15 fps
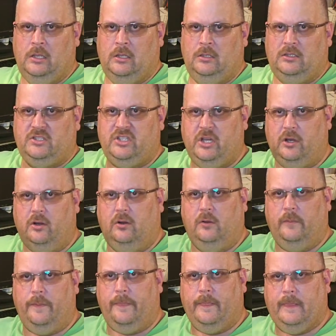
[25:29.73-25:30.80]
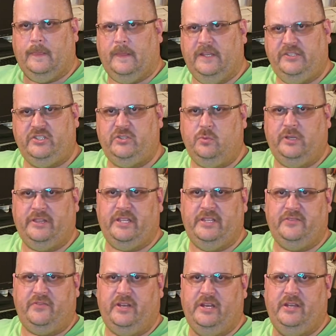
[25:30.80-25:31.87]
So this is what these
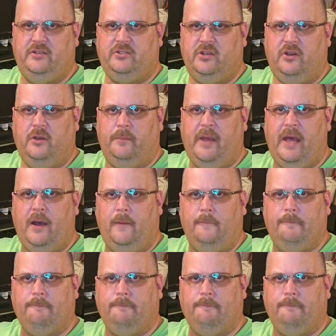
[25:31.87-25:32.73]
videos are about.